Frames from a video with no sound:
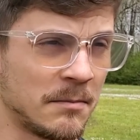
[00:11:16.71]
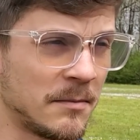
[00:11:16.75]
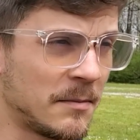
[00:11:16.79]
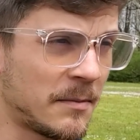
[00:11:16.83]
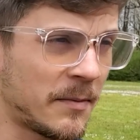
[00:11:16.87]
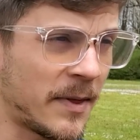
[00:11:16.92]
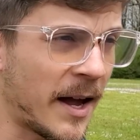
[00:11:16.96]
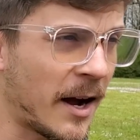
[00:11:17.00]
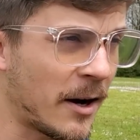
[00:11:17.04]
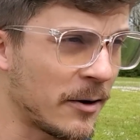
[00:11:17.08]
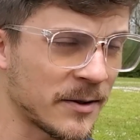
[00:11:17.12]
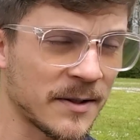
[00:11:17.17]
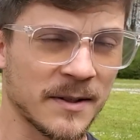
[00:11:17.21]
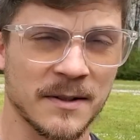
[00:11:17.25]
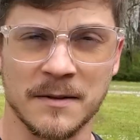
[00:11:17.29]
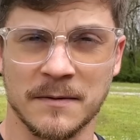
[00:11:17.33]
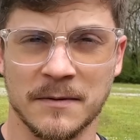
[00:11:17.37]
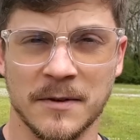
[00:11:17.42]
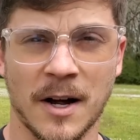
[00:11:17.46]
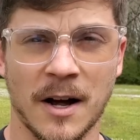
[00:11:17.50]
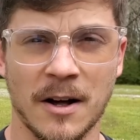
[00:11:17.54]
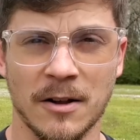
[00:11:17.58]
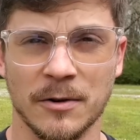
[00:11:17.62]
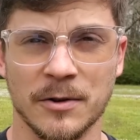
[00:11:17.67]
thousands of
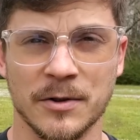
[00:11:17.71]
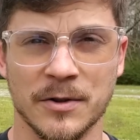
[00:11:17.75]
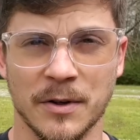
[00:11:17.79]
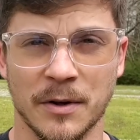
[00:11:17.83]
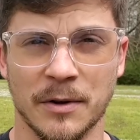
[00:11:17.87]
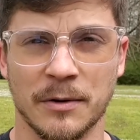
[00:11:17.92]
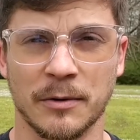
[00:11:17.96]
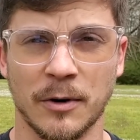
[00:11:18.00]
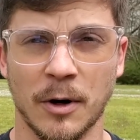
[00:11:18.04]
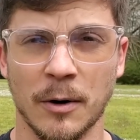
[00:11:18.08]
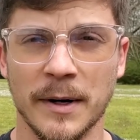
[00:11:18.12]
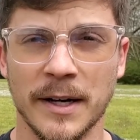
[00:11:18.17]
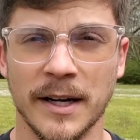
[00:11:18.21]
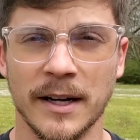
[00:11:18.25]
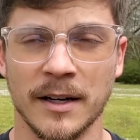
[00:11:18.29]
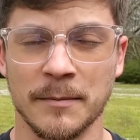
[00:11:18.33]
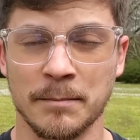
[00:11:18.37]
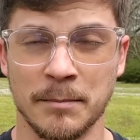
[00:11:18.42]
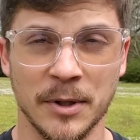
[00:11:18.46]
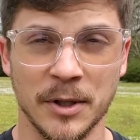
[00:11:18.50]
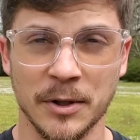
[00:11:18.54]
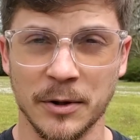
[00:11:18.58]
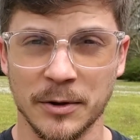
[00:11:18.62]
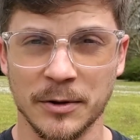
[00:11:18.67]
dollars to throw at a
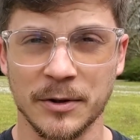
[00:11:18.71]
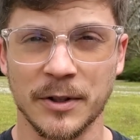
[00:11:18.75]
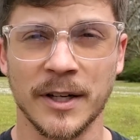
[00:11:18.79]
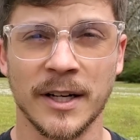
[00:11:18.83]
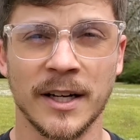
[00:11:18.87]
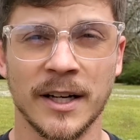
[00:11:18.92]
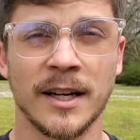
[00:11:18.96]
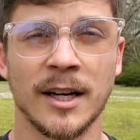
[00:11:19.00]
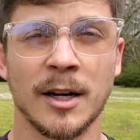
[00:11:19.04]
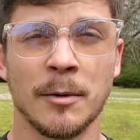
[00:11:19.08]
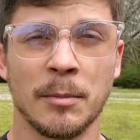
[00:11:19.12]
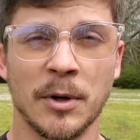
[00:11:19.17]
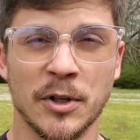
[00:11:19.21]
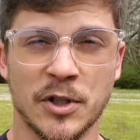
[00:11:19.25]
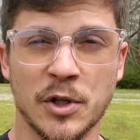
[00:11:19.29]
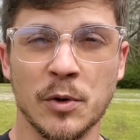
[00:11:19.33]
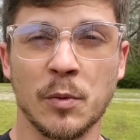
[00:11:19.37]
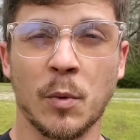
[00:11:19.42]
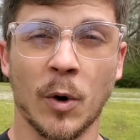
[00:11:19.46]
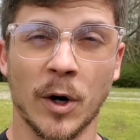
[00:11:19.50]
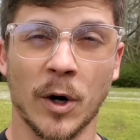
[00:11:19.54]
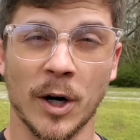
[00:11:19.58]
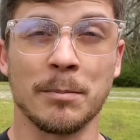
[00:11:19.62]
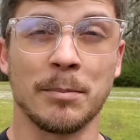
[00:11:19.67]
build, but you
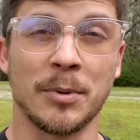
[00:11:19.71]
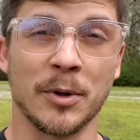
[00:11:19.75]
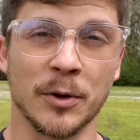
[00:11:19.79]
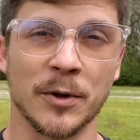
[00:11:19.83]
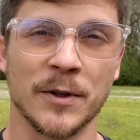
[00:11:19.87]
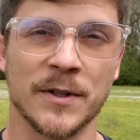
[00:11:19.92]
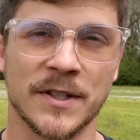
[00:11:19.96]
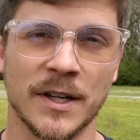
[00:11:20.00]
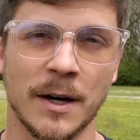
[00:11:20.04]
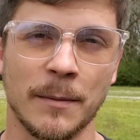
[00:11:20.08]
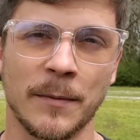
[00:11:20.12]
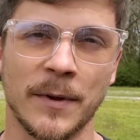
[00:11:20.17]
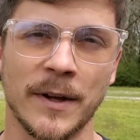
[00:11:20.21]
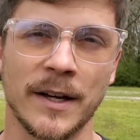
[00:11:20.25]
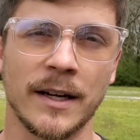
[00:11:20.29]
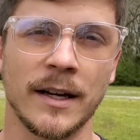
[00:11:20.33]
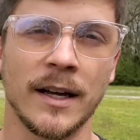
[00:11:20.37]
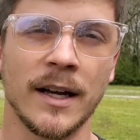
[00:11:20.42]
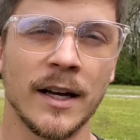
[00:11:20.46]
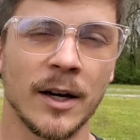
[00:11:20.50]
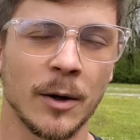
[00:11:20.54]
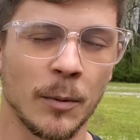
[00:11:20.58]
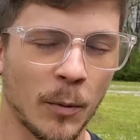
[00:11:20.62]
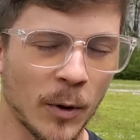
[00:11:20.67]
want to build something.
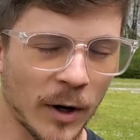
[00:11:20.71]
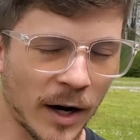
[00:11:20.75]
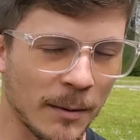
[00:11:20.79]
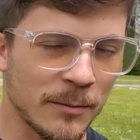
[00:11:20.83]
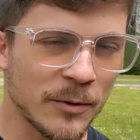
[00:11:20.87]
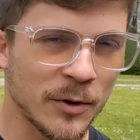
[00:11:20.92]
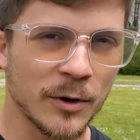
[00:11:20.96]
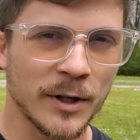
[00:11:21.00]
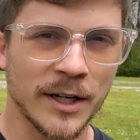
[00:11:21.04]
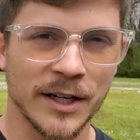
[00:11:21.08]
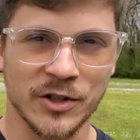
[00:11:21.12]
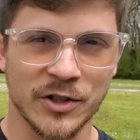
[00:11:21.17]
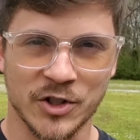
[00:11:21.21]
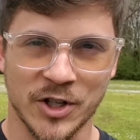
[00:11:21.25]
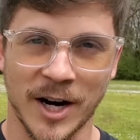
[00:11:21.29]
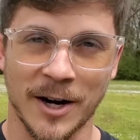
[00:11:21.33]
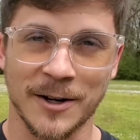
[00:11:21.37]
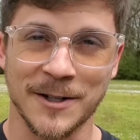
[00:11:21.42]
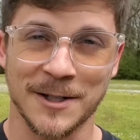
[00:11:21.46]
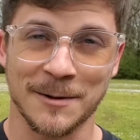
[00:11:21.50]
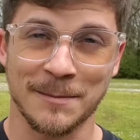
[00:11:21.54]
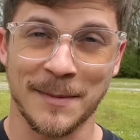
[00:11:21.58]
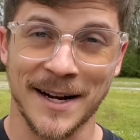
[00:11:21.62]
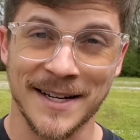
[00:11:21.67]
What I'm doing is
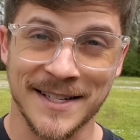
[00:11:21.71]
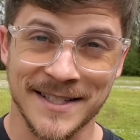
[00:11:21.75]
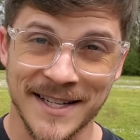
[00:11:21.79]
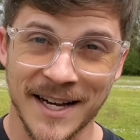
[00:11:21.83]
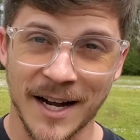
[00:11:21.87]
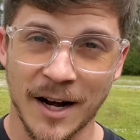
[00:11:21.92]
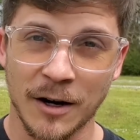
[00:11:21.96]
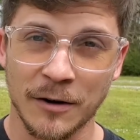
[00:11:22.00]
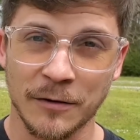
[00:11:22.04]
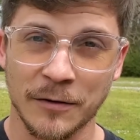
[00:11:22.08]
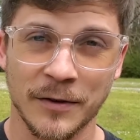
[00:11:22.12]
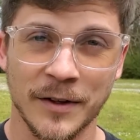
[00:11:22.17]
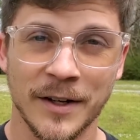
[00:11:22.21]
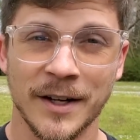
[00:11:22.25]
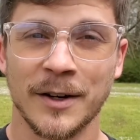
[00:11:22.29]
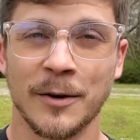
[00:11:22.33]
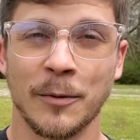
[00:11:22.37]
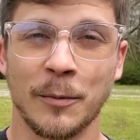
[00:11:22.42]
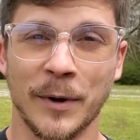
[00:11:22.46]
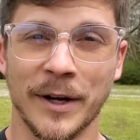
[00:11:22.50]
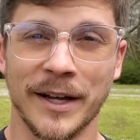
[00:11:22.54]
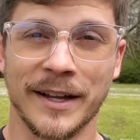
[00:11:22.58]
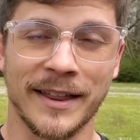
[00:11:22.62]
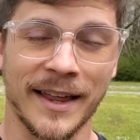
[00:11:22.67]
challenging myself
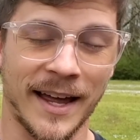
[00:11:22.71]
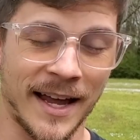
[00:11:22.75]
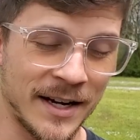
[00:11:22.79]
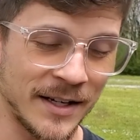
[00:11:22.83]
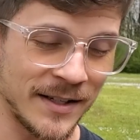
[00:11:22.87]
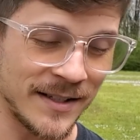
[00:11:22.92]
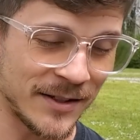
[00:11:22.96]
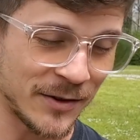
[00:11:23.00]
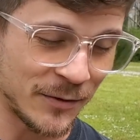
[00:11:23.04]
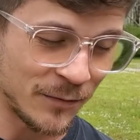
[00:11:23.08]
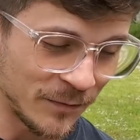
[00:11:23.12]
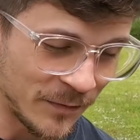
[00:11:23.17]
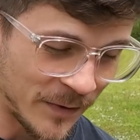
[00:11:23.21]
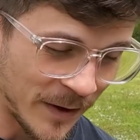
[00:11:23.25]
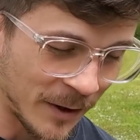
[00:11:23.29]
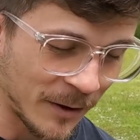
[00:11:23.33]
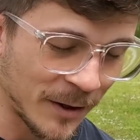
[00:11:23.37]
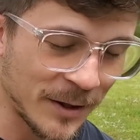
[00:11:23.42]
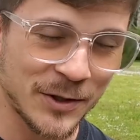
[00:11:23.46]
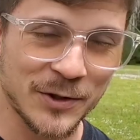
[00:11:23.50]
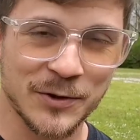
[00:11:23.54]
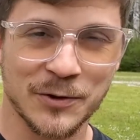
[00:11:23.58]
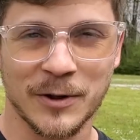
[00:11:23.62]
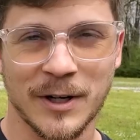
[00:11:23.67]
with a
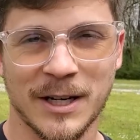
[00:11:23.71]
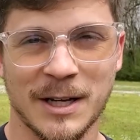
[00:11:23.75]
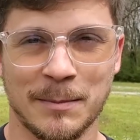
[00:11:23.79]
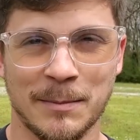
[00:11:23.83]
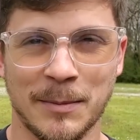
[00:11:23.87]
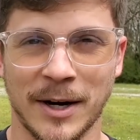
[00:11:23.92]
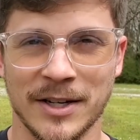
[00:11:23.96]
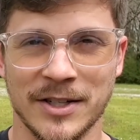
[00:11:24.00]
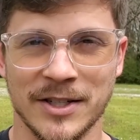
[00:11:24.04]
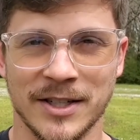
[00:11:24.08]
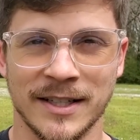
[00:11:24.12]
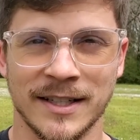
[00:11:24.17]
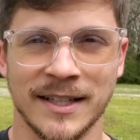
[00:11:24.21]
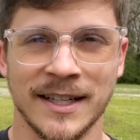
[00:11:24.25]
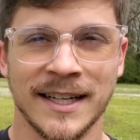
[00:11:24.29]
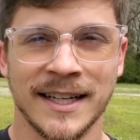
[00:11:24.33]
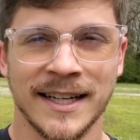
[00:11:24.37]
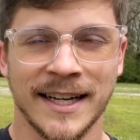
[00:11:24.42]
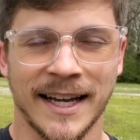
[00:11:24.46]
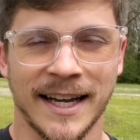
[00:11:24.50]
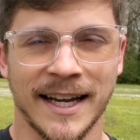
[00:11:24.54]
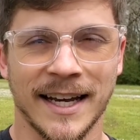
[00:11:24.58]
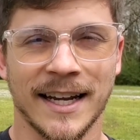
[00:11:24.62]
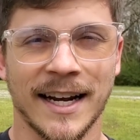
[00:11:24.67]
very strict budget,
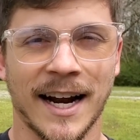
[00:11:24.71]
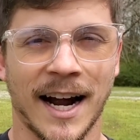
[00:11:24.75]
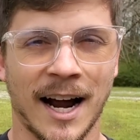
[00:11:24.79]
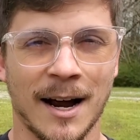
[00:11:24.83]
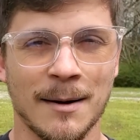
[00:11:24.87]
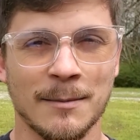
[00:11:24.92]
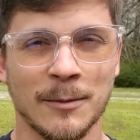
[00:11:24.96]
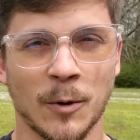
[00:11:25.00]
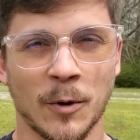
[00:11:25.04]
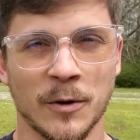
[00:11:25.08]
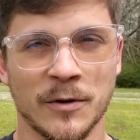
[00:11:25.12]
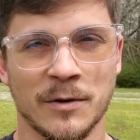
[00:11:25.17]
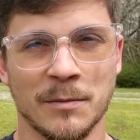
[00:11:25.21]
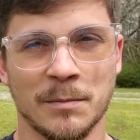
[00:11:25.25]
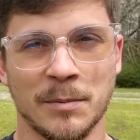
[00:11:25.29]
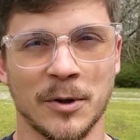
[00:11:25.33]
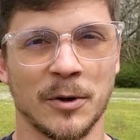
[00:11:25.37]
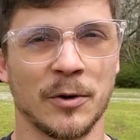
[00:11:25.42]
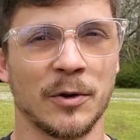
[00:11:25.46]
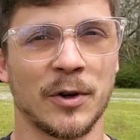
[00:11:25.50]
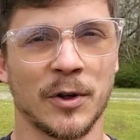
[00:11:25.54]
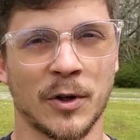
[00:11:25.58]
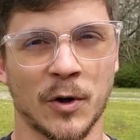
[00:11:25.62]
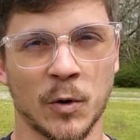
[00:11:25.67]
and I'm going to
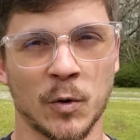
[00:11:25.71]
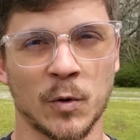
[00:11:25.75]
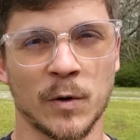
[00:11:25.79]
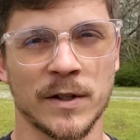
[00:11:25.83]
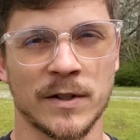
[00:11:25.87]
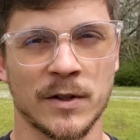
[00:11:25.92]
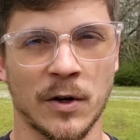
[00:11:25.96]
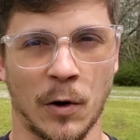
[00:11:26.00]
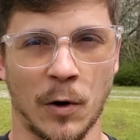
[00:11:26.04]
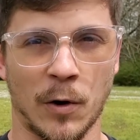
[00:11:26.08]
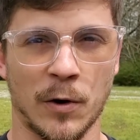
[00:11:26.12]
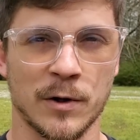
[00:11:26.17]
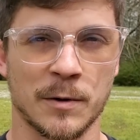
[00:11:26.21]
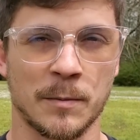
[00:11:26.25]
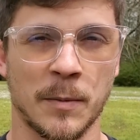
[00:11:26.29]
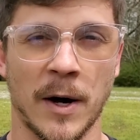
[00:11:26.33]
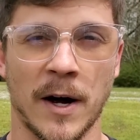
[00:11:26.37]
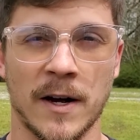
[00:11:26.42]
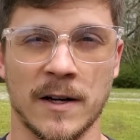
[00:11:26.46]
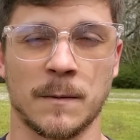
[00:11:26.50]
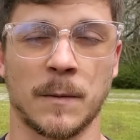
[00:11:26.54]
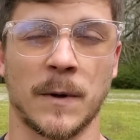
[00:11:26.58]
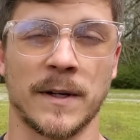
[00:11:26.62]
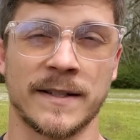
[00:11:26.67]
build the coolest cars
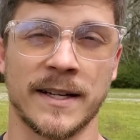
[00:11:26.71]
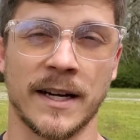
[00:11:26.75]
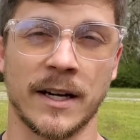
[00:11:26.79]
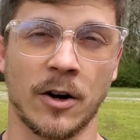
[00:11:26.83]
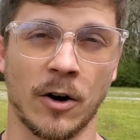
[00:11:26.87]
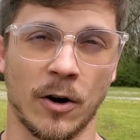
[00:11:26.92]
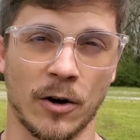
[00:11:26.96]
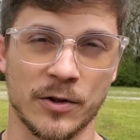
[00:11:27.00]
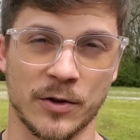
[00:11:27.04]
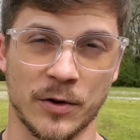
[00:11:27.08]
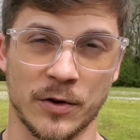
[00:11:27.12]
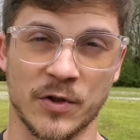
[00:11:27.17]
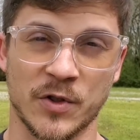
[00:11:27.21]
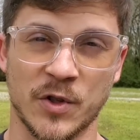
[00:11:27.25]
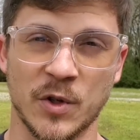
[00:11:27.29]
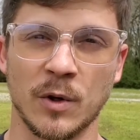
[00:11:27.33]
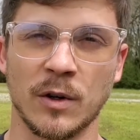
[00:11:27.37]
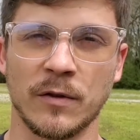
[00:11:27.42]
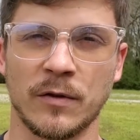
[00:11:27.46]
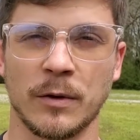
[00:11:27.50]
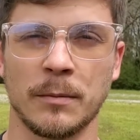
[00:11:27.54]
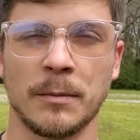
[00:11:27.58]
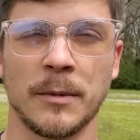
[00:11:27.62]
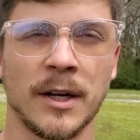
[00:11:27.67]
possible. I say cars, there's two
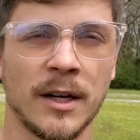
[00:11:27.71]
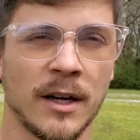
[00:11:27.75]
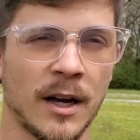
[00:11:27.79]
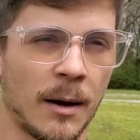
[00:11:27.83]
of them.